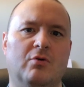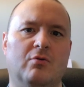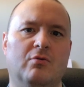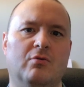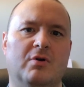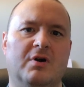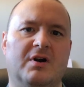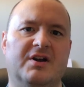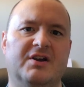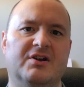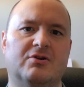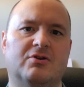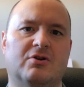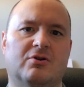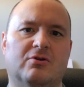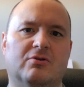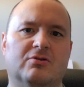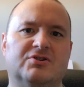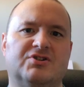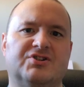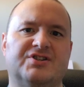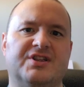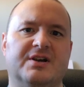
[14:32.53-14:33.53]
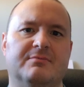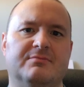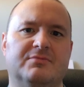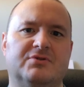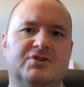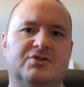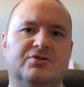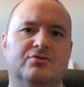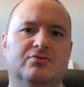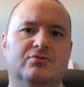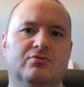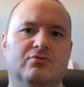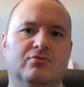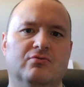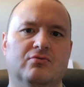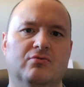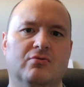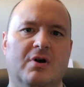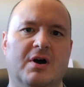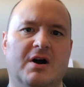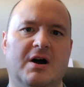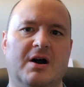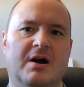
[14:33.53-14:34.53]
who uh, encouraged them
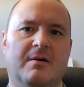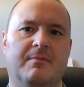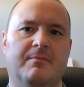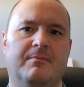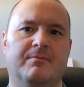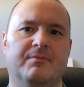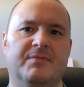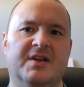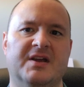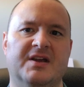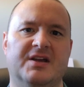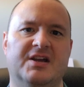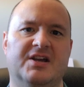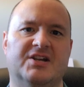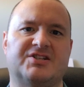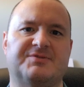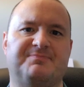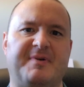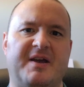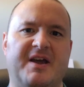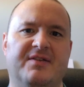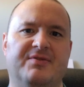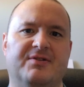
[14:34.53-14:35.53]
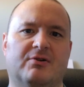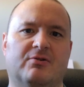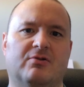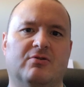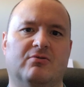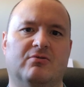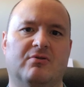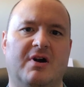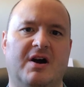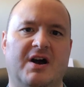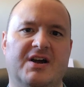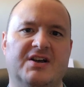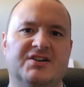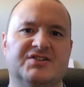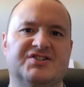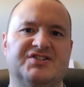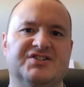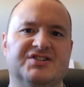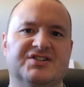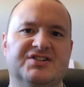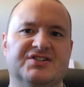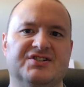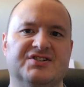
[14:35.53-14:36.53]
to um, expand their
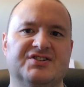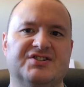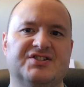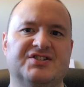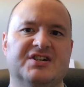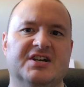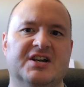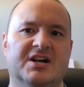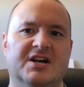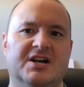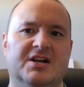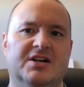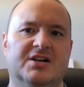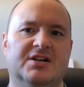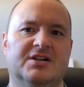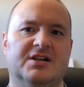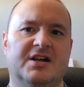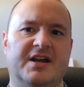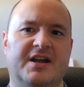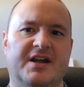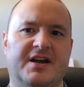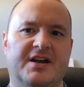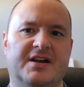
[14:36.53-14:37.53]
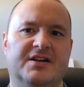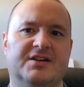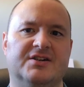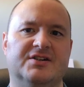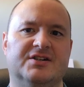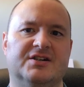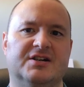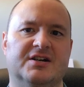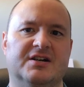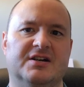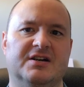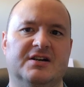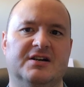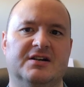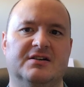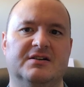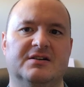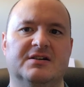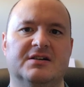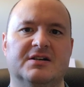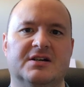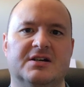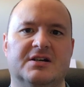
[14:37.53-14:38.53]
horizons and
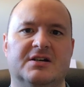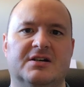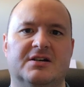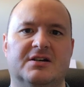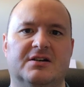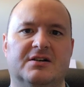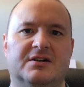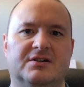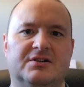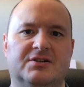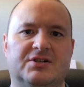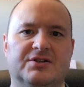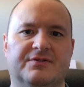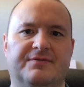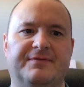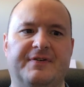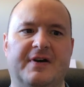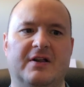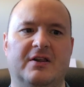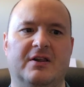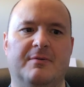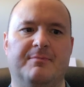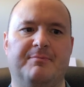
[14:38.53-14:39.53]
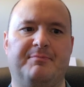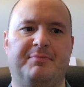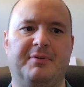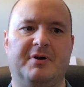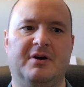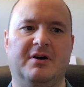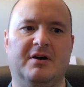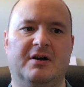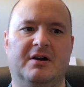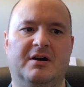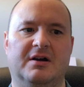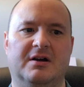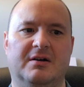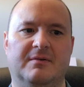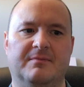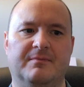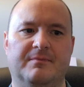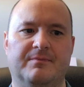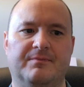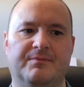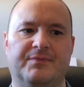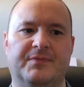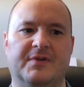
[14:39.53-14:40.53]
uh, develop
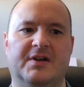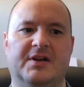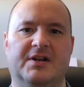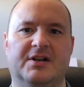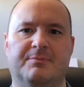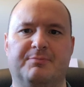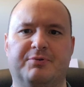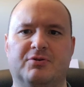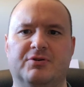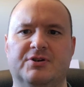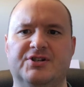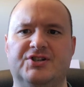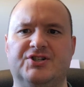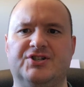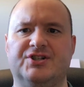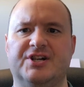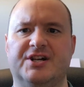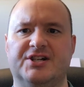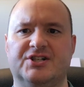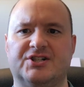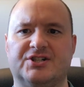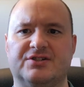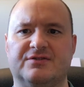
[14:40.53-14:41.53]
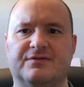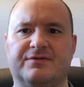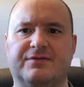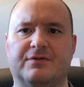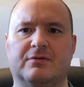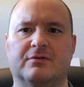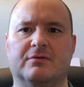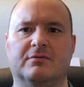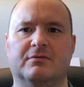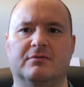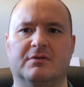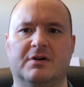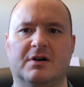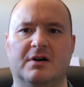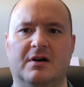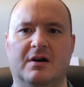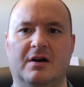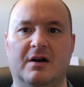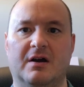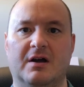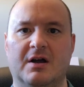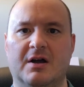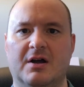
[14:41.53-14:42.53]
um, an appreciation
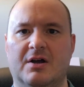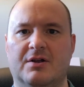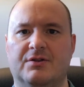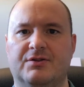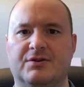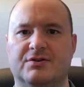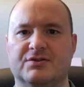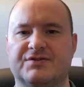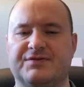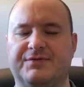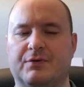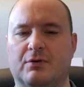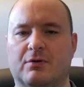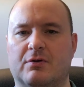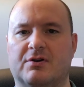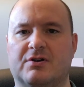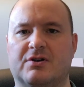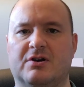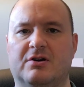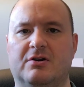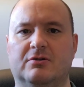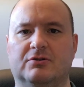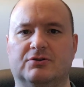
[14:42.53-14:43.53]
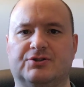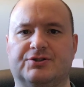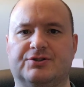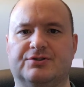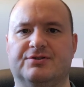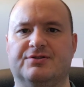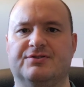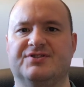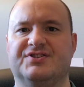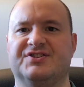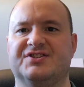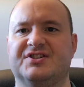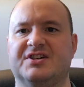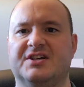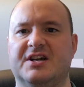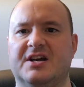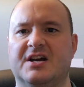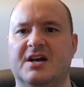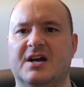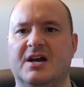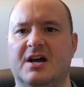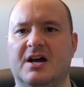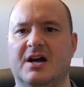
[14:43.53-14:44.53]
for those foreign
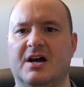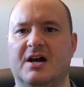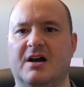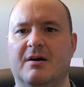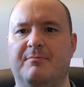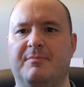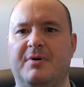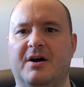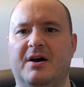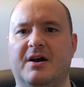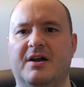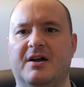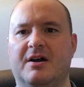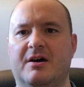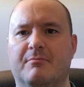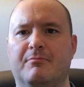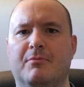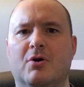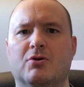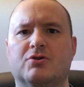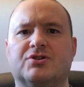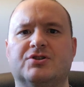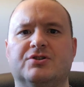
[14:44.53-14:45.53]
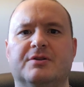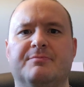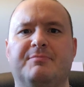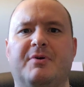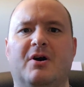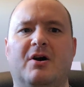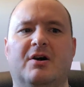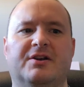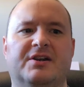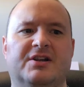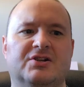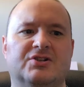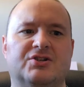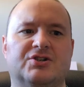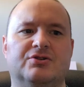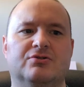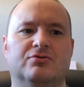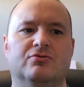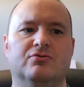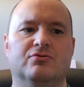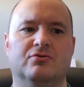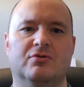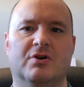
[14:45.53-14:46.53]
cultures by emotionally bonding
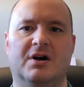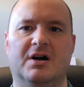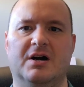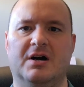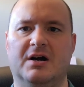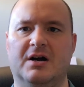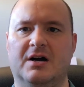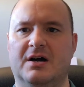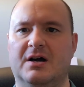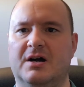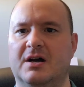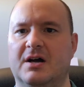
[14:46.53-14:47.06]
to